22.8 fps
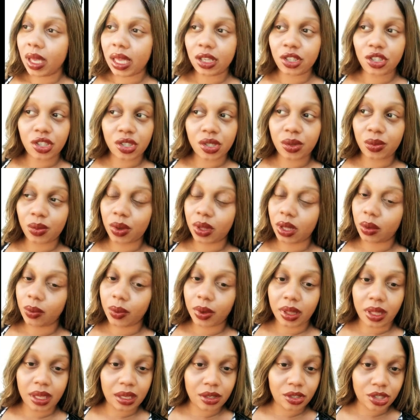It's just
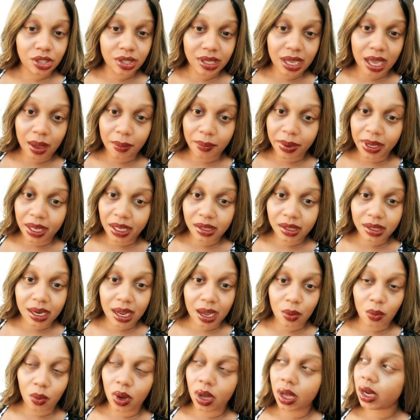really just at peace and
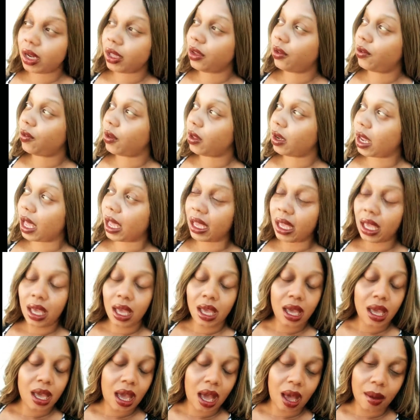at one, and you feel like
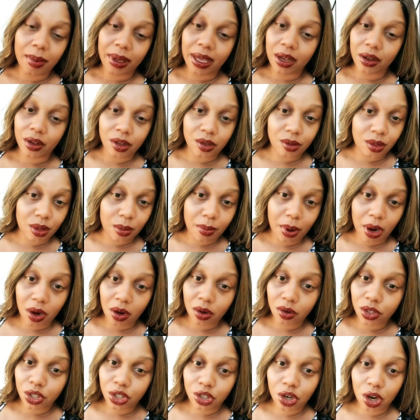I be hearing the
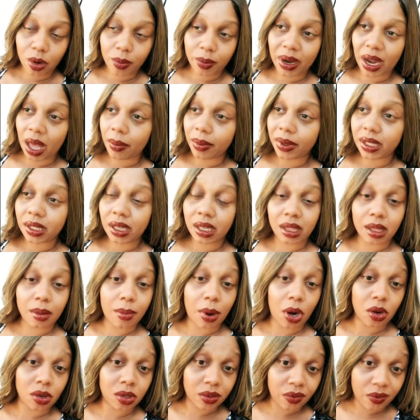birds chirping. I be seeing the
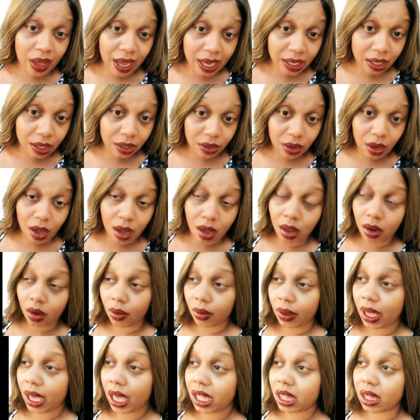birds fighting, y'all.
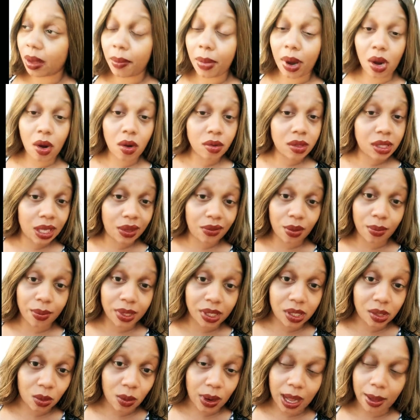Okay, the birds even
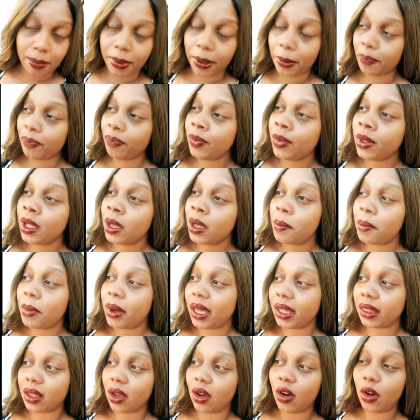be scrapping.
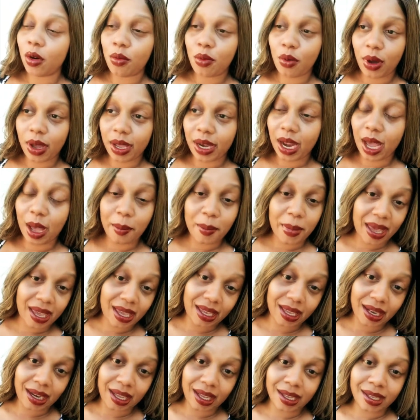But the whole point I'm
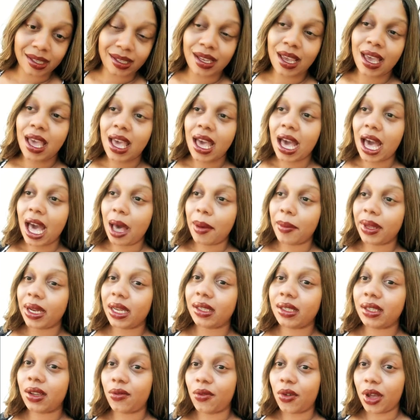making is I'm in
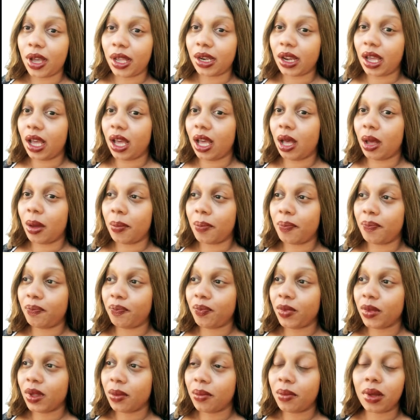a different
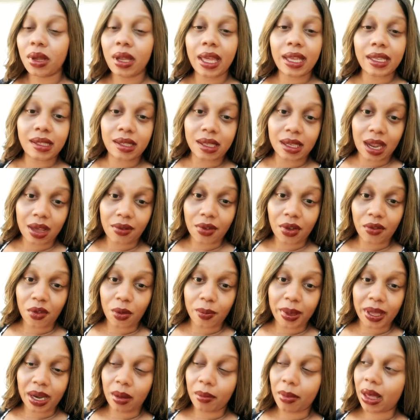place than I've
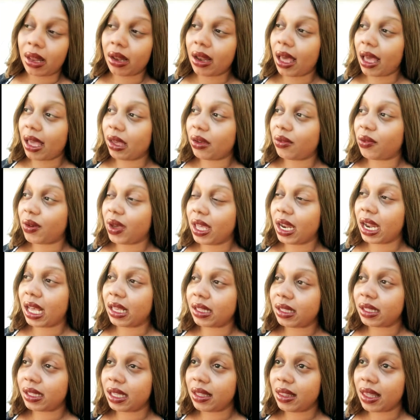ever been in my life, and
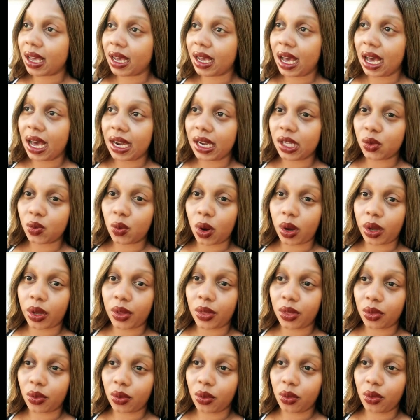I see that God is
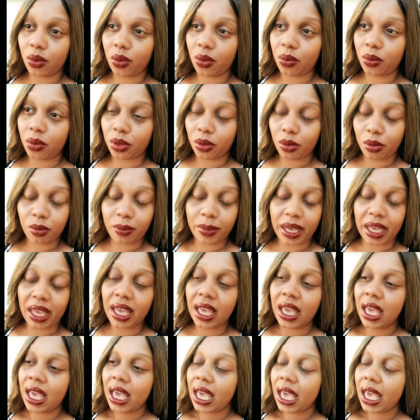working through me.